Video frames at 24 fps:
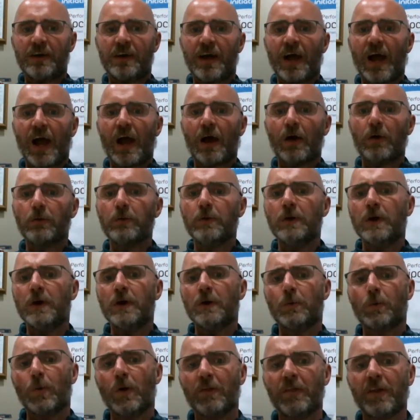How?
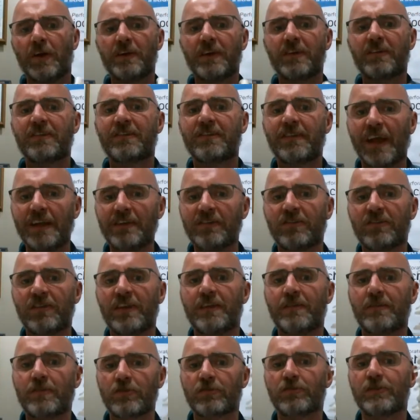Well, there are
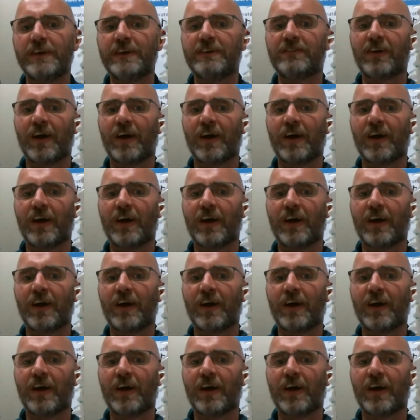essentially three